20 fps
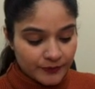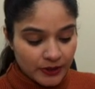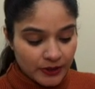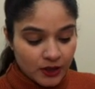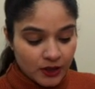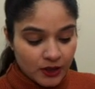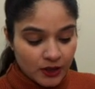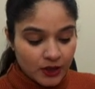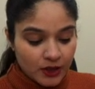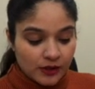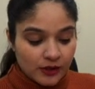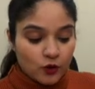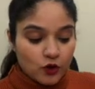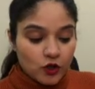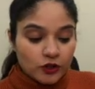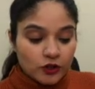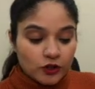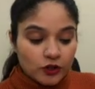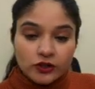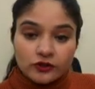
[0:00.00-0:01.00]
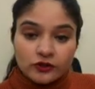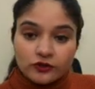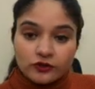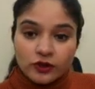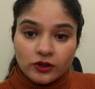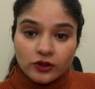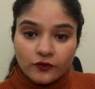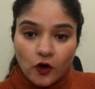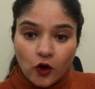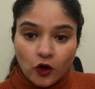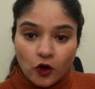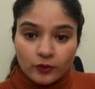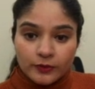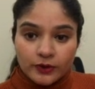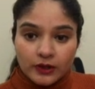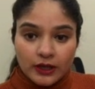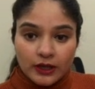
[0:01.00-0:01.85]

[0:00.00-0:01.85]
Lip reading: Now, general formula,